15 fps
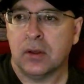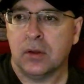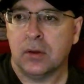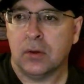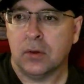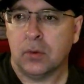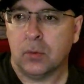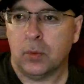
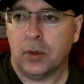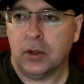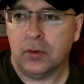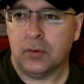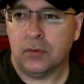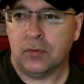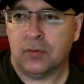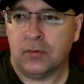we
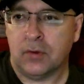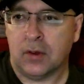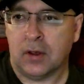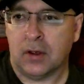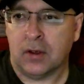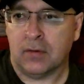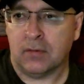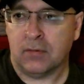used
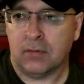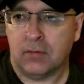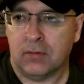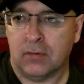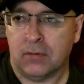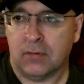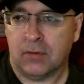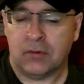
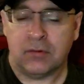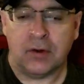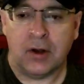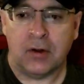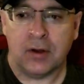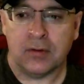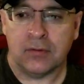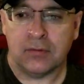veterinarians.